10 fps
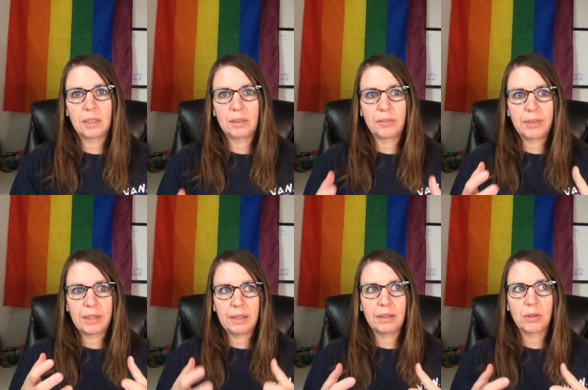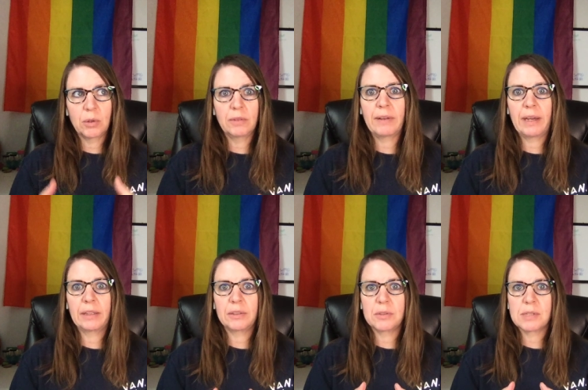of the core
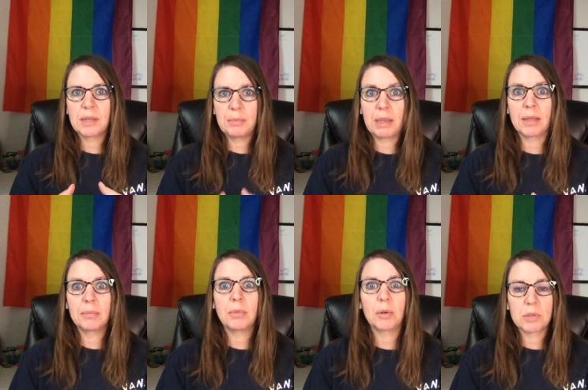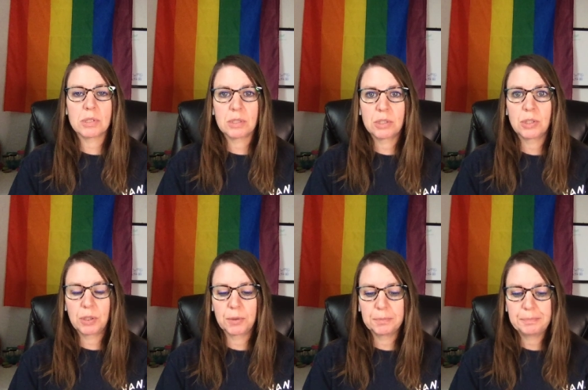values that mean the most to
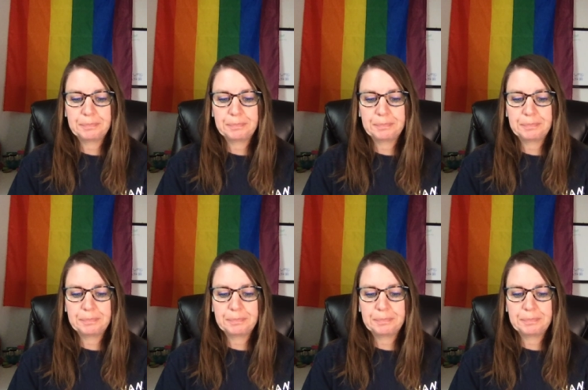you.